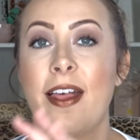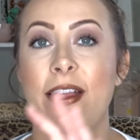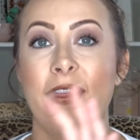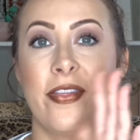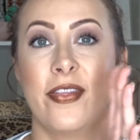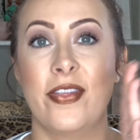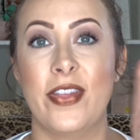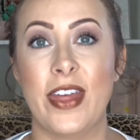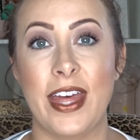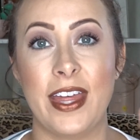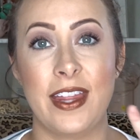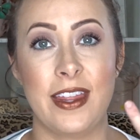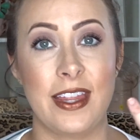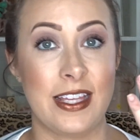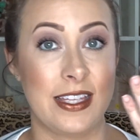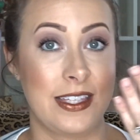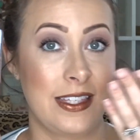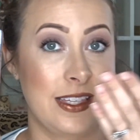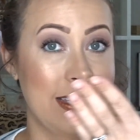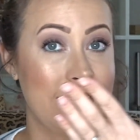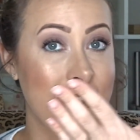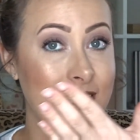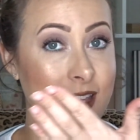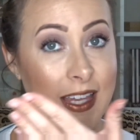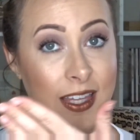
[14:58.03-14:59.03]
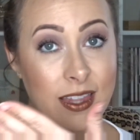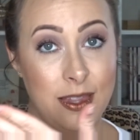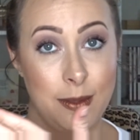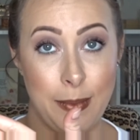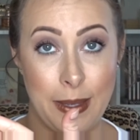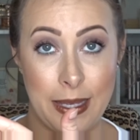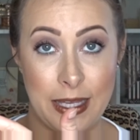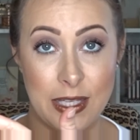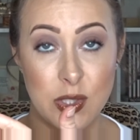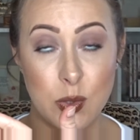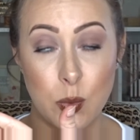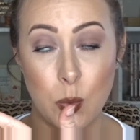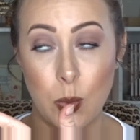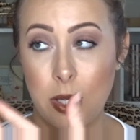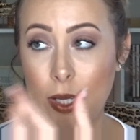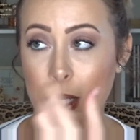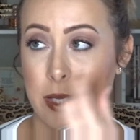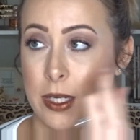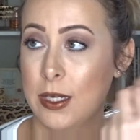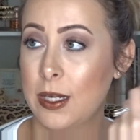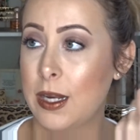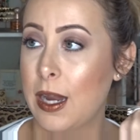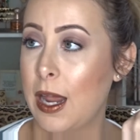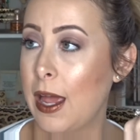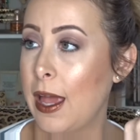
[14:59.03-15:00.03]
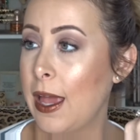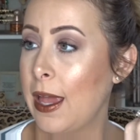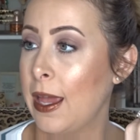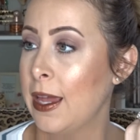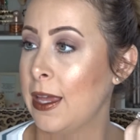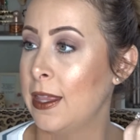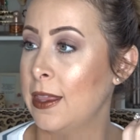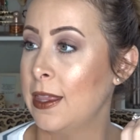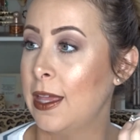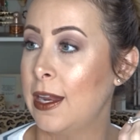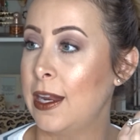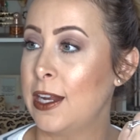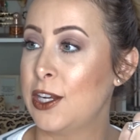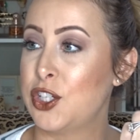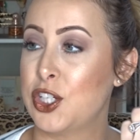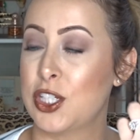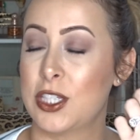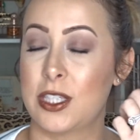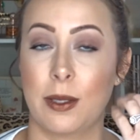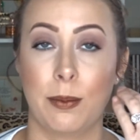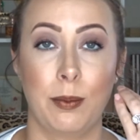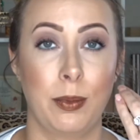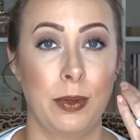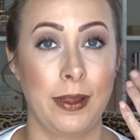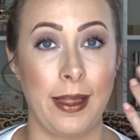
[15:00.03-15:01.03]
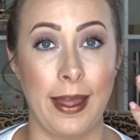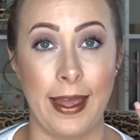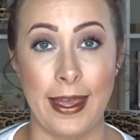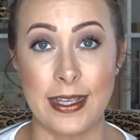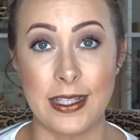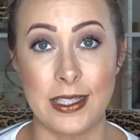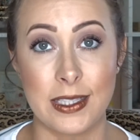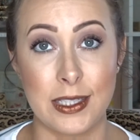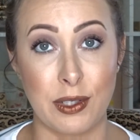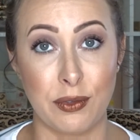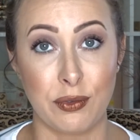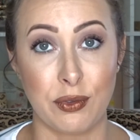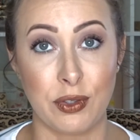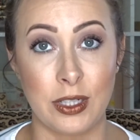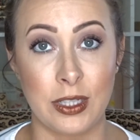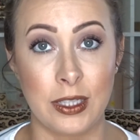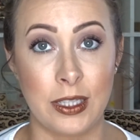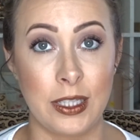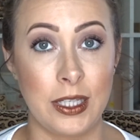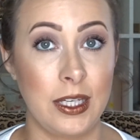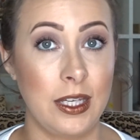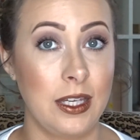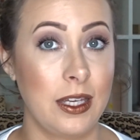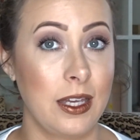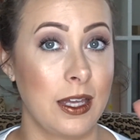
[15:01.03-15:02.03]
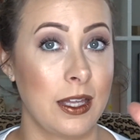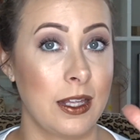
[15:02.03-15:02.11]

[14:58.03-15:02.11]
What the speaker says: that this is like the best one and that it just applies differently